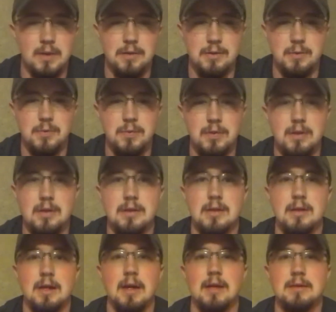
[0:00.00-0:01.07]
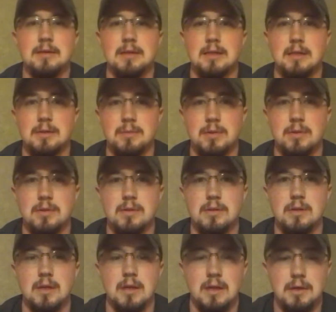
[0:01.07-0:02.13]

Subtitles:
You put in there how to take it apart,